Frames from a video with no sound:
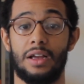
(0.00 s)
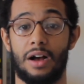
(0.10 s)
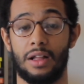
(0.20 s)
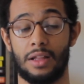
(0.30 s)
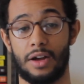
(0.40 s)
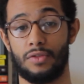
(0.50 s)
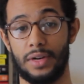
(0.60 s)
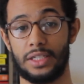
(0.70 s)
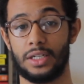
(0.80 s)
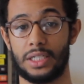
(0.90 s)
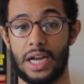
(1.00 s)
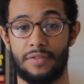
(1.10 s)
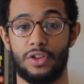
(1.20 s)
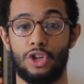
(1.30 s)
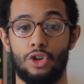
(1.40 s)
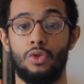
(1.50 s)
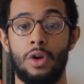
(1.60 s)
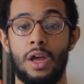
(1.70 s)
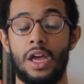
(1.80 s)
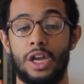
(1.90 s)
a lot of research I have to do
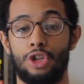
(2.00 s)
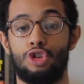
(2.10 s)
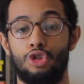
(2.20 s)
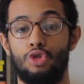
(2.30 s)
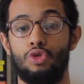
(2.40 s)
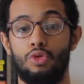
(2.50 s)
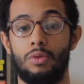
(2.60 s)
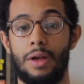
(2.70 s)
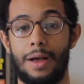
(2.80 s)
into